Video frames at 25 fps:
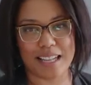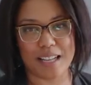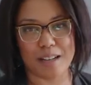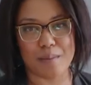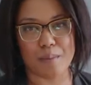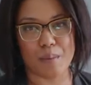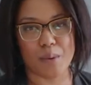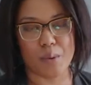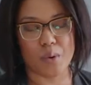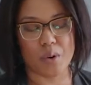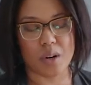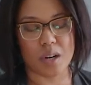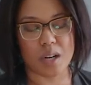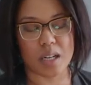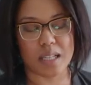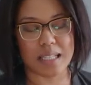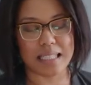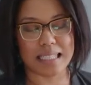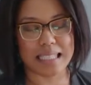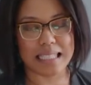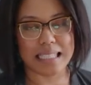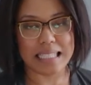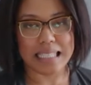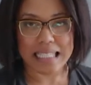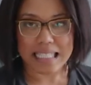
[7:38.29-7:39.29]
in more
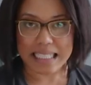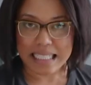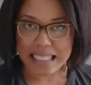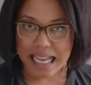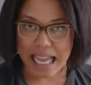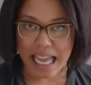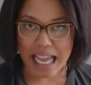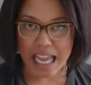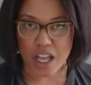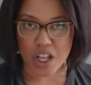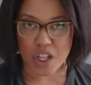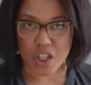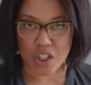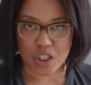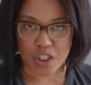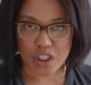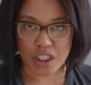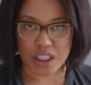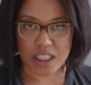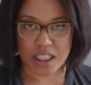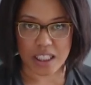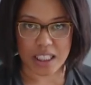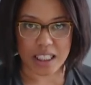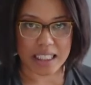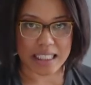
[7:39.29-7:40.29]

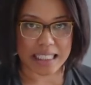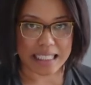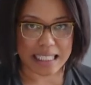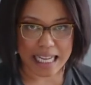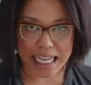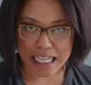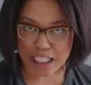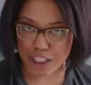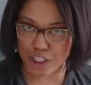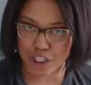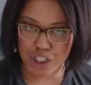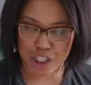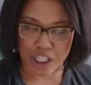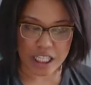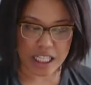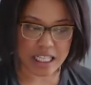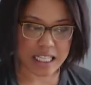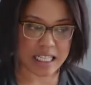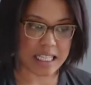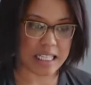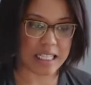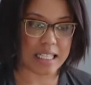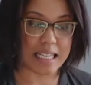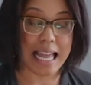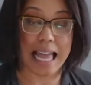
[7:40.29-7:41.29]
detailed
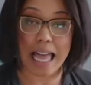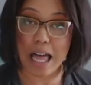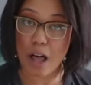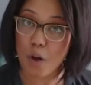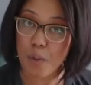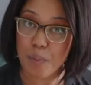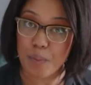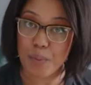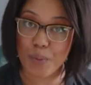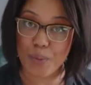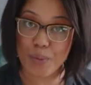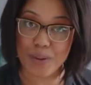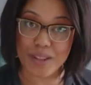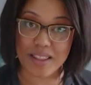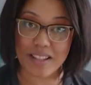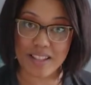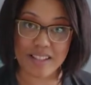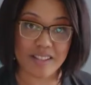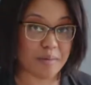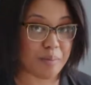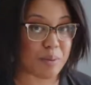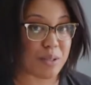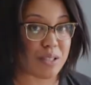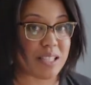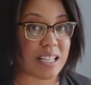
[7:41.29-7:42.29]
attention and help with
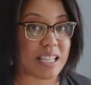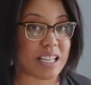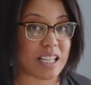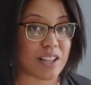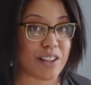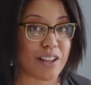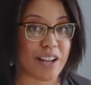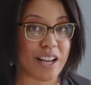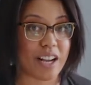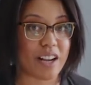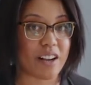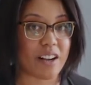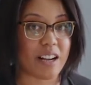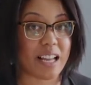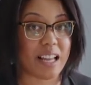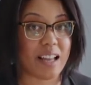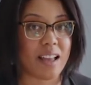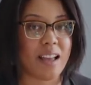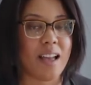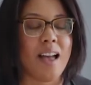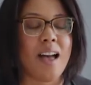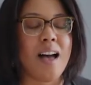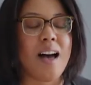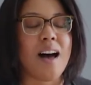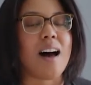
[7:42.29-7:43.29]
this particular
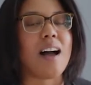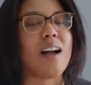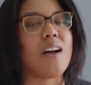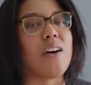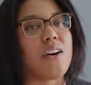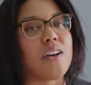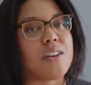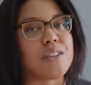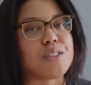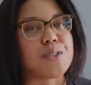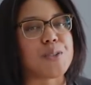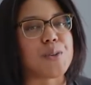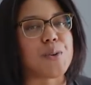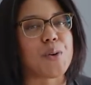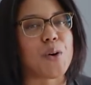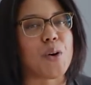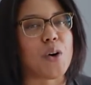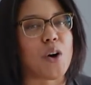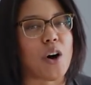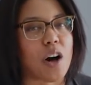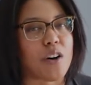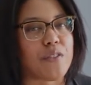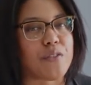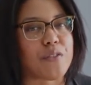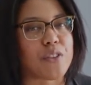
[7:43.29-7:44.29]
area, I also
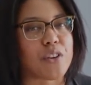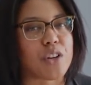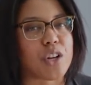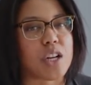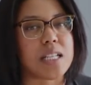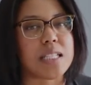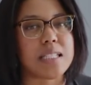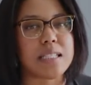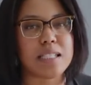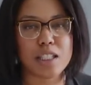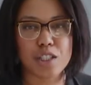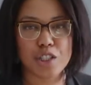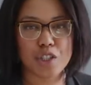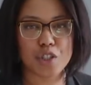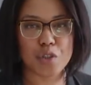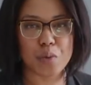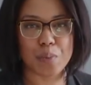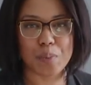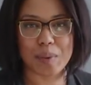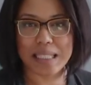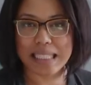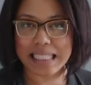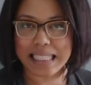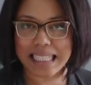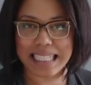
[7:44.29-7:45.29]
offer digital
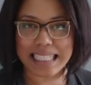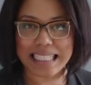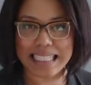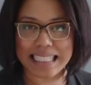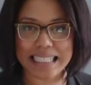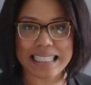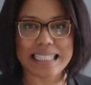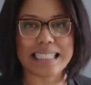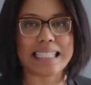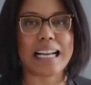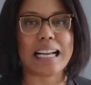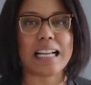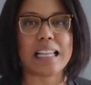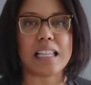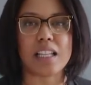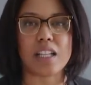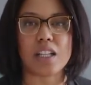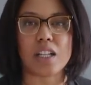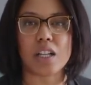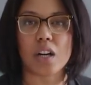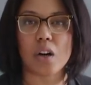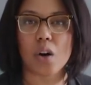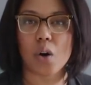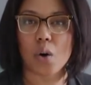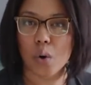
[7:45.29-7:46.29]
plant
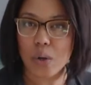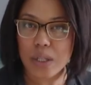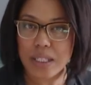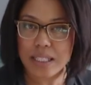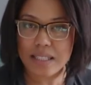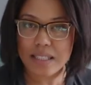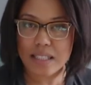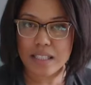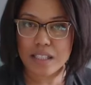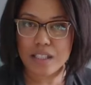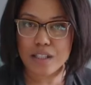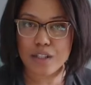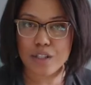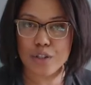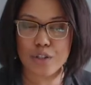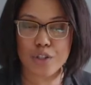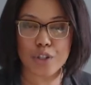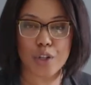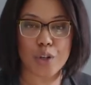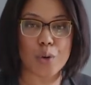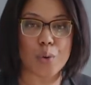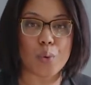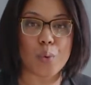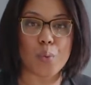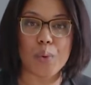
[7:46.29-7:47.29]
styling courses.
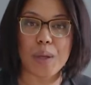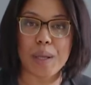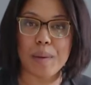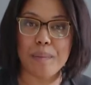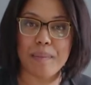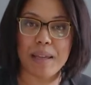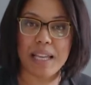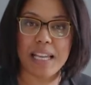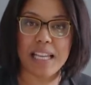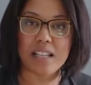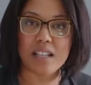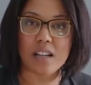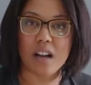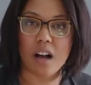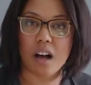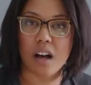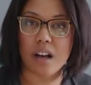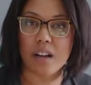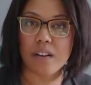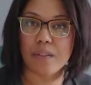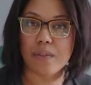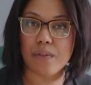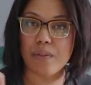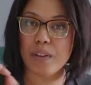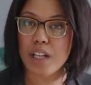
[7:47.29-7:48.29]
So we meet
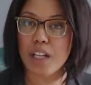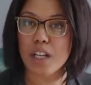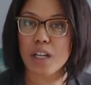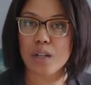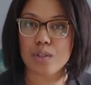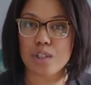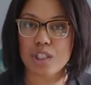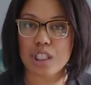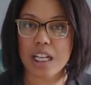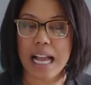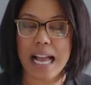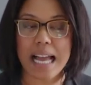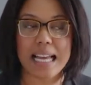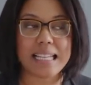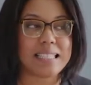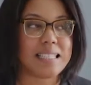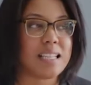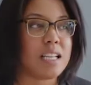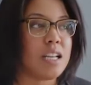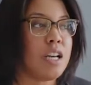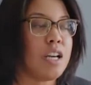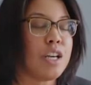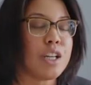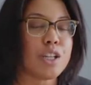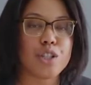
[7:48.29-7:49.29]
on video chat,
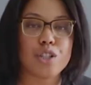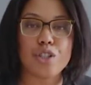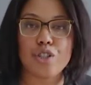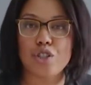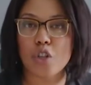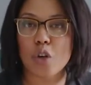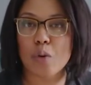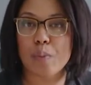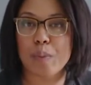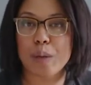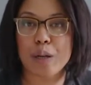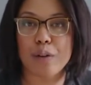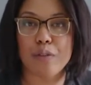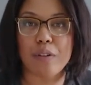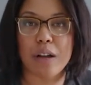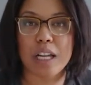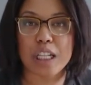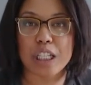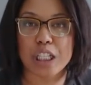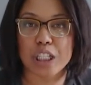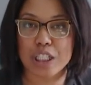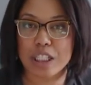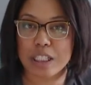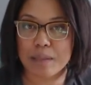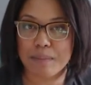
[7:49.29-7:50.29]
you show me
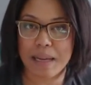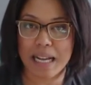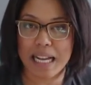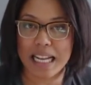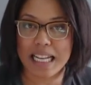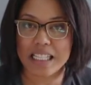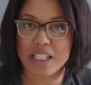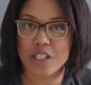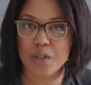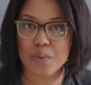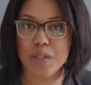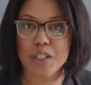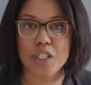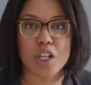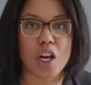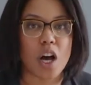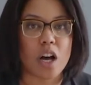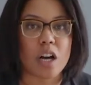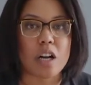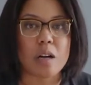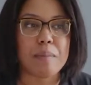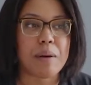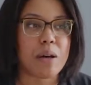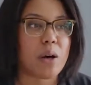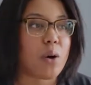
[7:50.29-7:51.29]
around your space, we
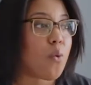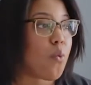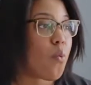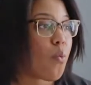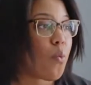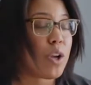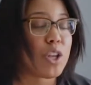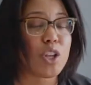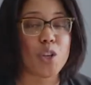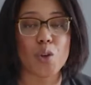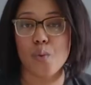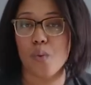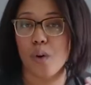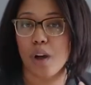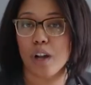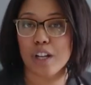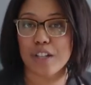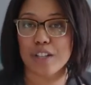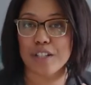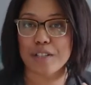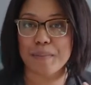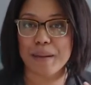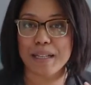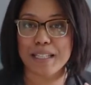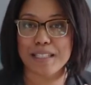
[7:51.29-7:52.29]
talk about what you want
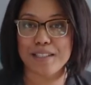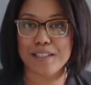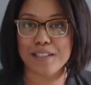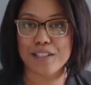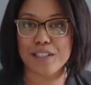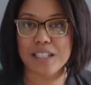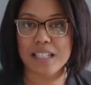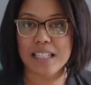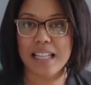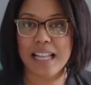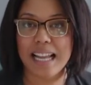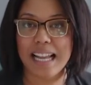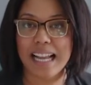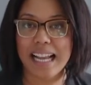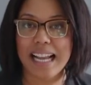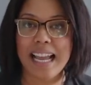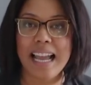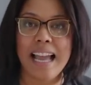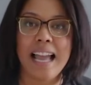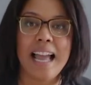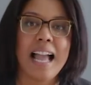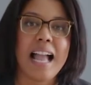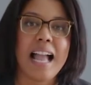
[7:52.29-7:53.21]
your space to look like,